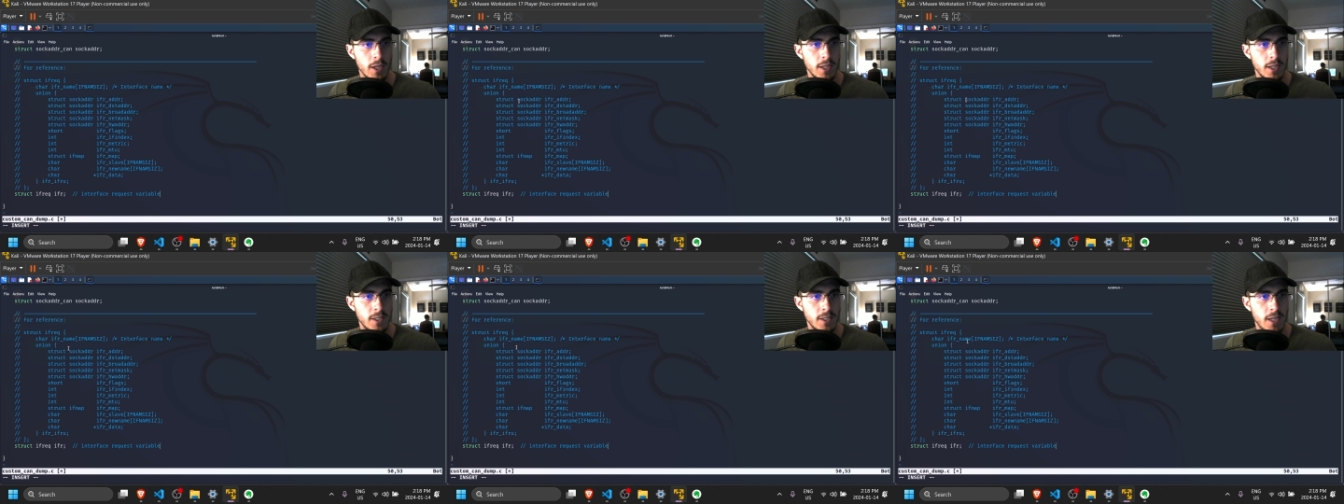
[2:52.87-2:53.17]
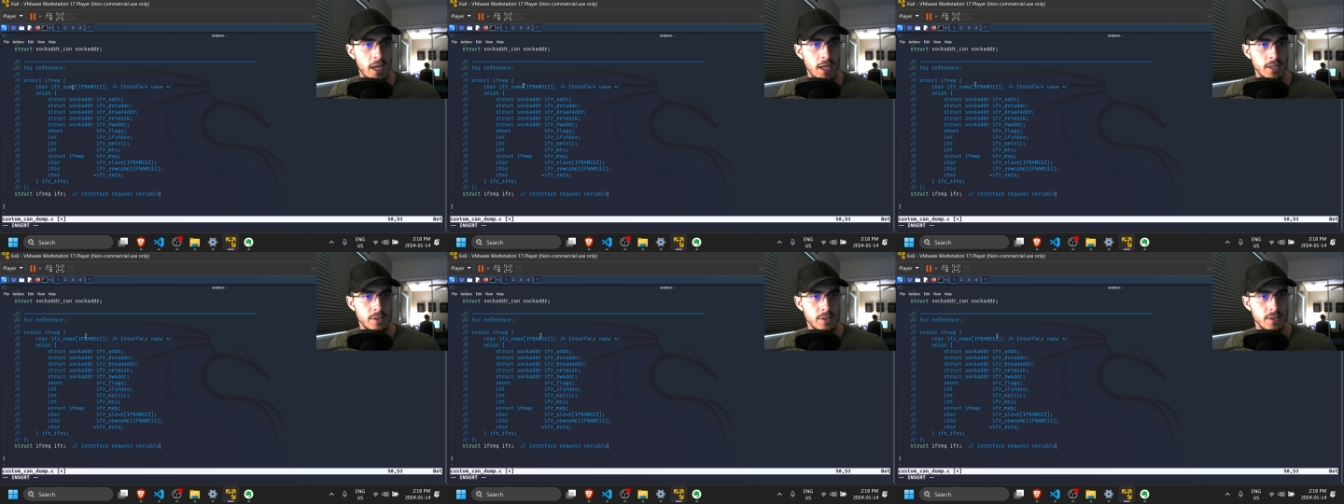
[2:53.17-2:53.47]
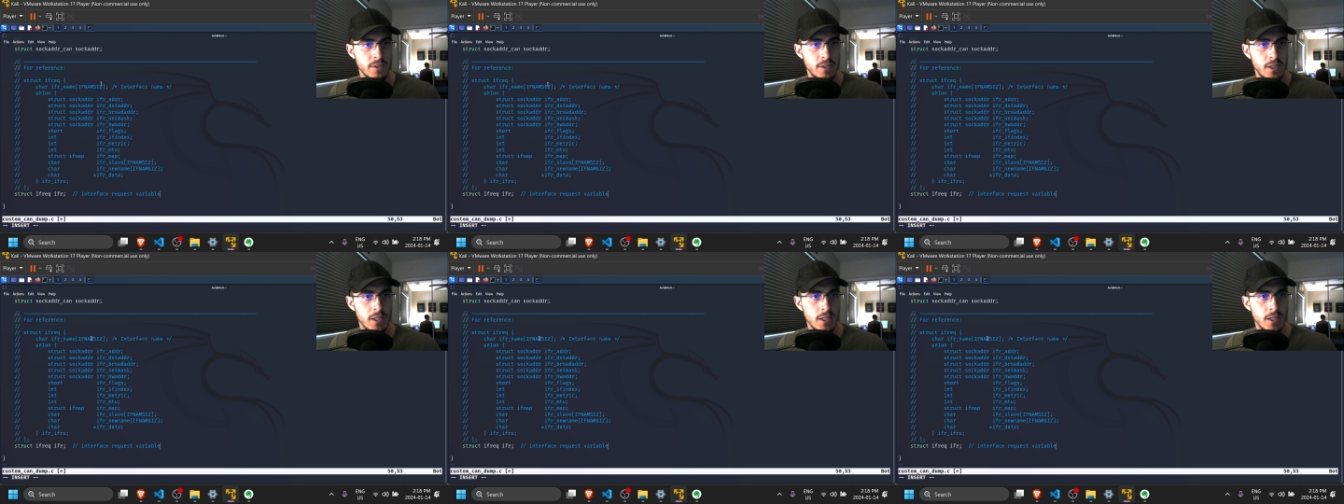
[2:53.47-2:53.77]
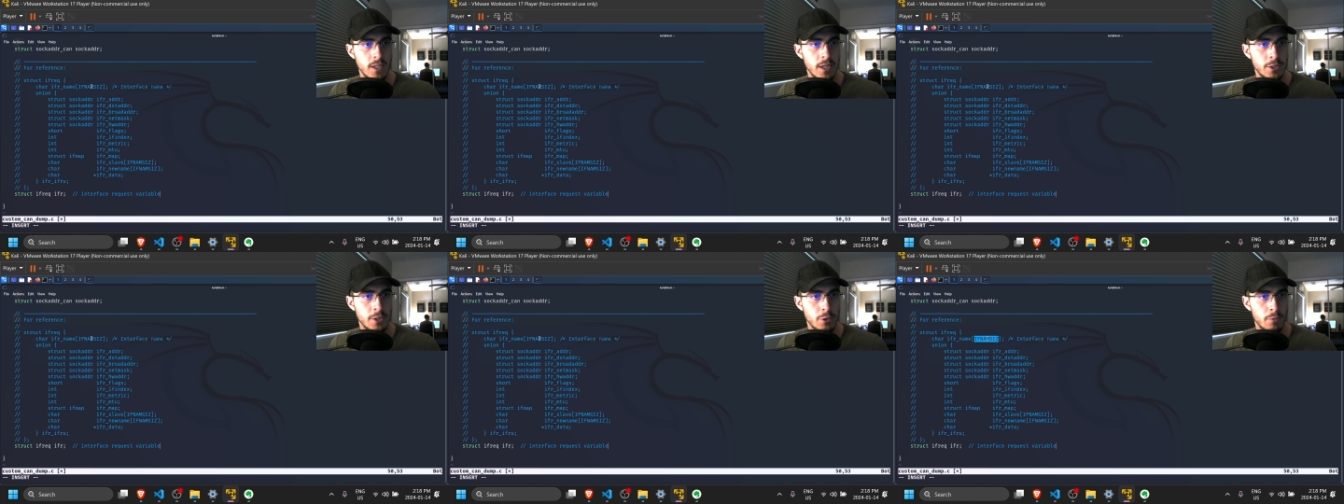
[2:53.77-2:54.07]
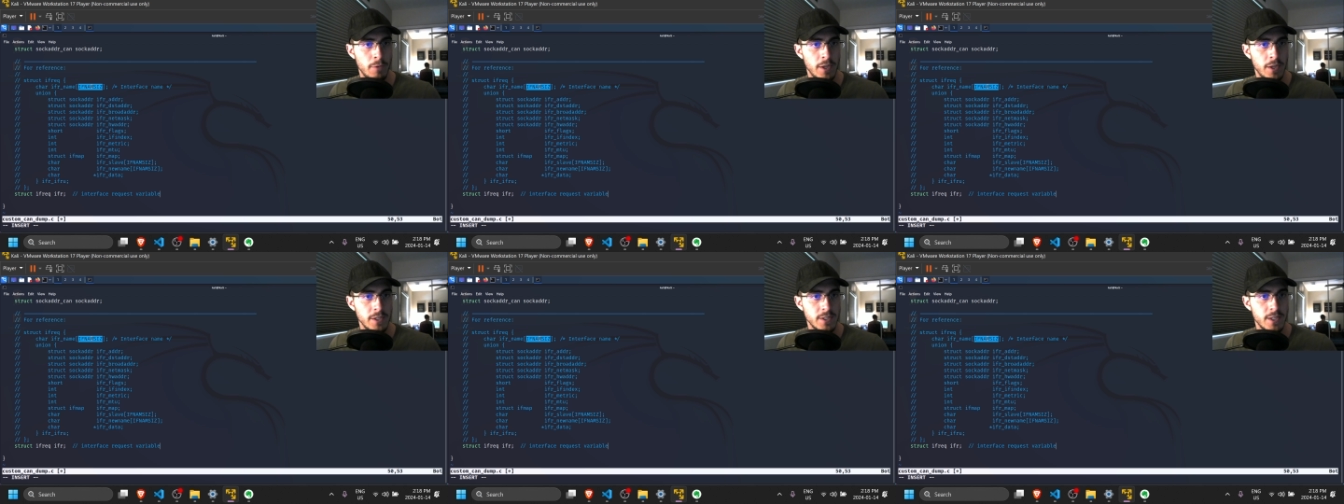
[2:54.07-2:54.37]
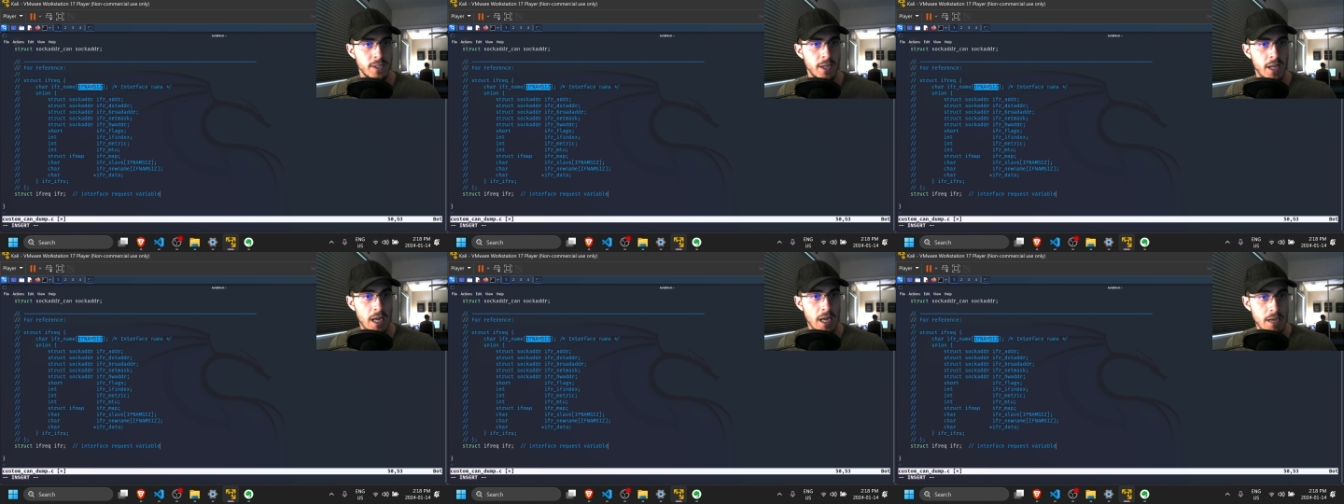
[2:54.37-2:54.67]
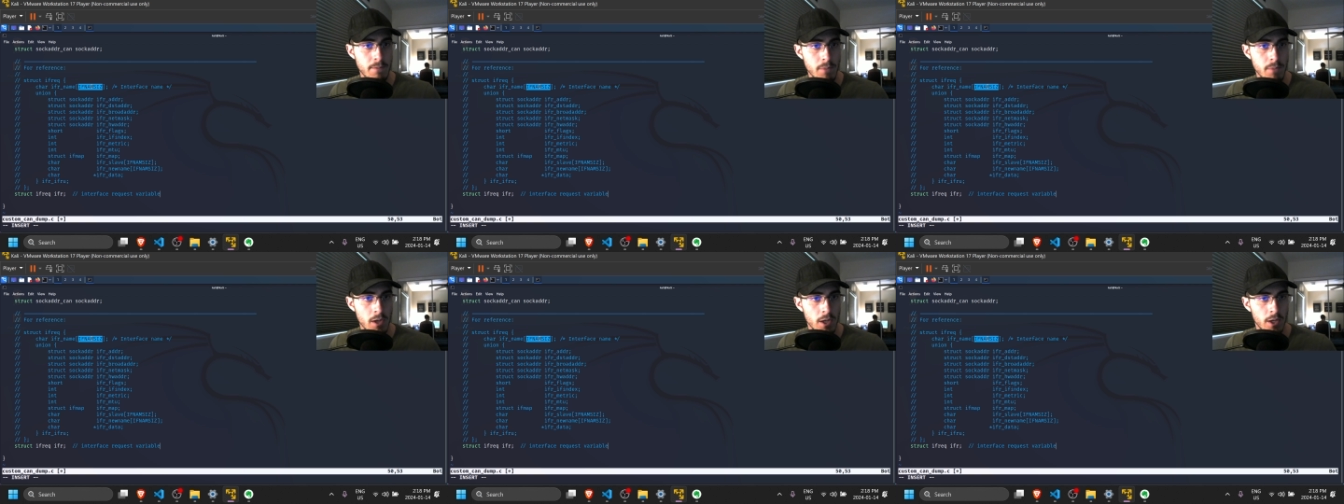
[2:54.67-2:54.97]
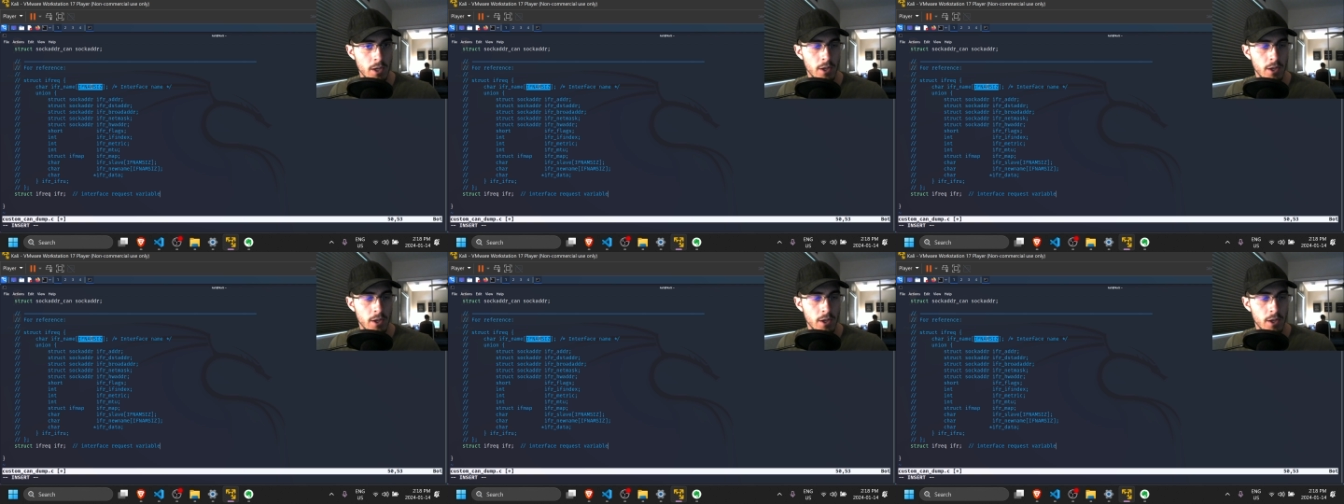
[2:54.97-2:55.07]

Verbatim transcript: contains the interface name